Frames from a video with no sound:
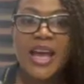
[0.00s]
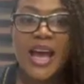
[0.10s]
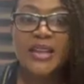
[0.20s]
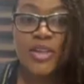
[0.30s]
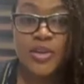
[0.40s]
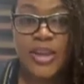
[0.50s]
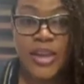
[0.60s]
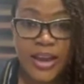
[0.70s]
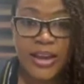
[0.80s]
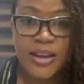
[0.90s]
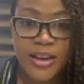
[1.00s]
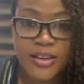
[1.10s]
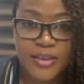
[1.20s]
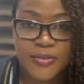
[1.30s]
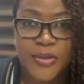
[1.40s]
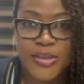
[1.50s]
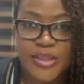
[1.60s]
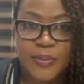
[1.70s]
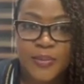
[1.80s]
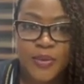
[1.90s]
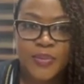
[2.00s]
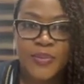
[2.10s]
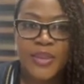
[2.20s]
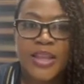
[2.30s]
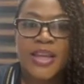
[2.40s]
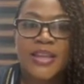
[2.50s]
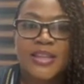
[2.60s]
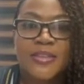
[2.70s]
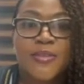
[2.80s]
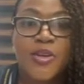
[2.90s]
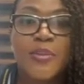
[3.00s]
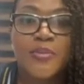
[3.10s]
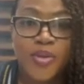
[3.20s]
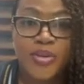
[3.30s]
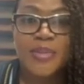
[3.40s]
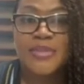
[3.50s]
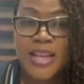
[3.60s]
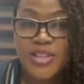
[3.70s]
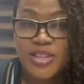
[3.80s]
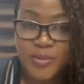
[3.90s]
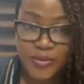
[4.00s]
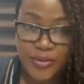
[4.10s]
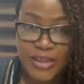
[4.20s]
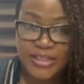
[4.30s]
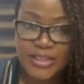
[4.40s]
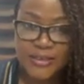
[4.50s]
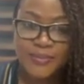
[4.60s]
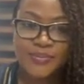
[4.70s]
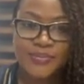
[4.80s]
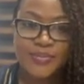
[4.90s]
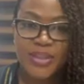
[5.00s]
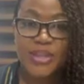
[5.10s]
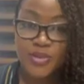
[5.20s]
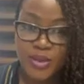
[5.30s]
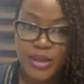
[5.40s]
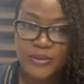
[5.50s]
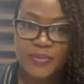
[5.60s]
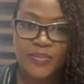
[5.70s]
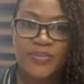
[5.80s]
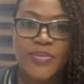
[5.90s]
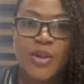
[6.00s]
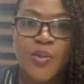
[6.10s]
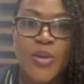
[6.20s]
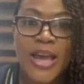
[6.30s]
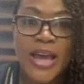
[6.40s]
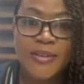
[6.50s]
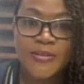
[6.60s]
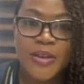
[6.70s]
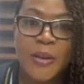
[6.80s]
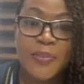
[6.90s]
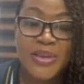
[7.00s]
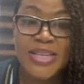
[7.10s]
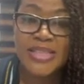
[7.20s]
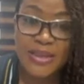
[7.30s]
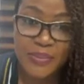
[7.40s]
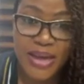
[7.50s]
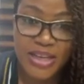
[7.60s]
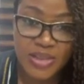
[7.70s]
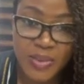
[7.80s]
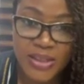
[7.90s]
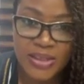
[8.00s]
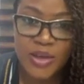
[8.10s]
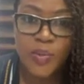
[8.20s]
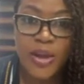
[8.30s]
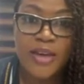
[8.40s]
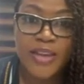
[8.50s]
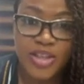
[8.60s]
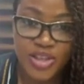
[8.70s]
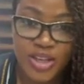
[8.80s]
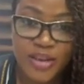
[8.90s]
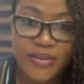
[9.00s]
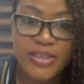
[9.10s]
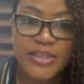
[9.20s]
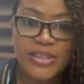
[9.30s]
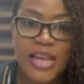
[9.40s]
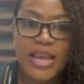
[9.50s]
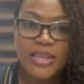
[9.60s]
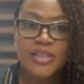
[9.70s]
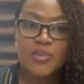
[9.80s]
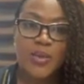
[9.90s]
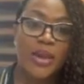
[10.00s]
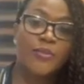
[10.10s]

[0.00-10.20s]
the UK and Ireland, for example, the following programs are actually provided in UK. we have business and management, we have engineering, science, we have